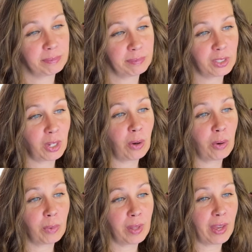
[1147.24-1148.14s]

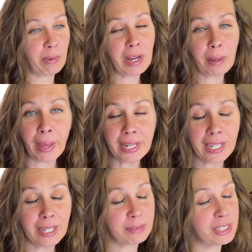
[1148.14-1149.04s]
So when they recommend
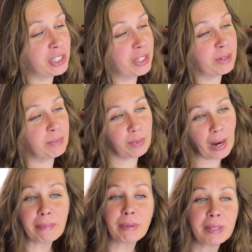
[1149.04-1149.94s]
it, we should
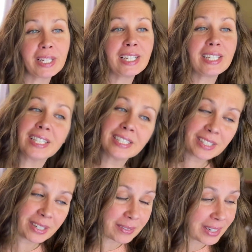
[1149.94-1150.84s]
probably
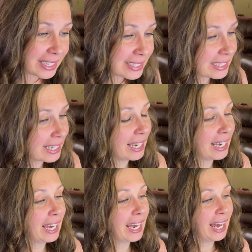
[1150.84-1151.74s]
do it.
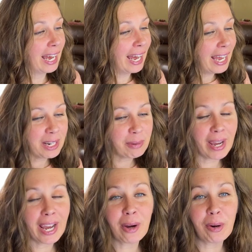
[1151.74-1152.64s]

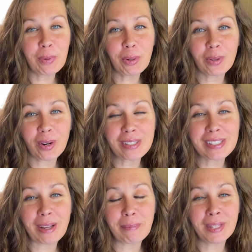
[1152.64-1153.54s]
Anyway, I hope you learned
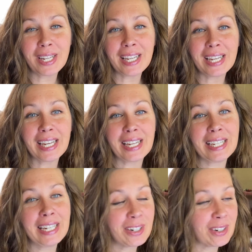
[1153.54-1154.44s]
something
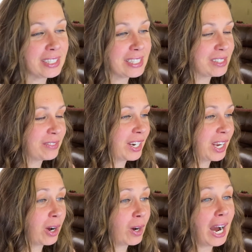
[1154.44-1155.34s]
here in this
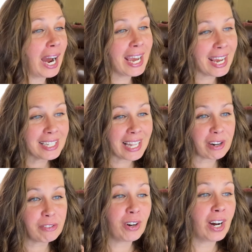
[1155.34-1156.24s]
video. I had a lot
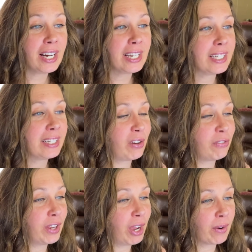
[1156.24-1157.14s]
of fun
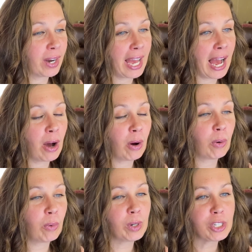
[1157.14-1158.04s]
figuring
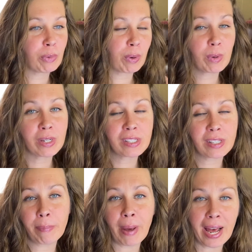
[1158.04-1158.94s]
out which one was
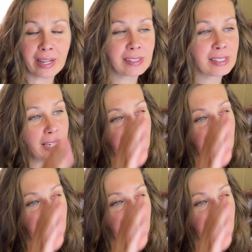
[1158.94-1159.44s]
the best.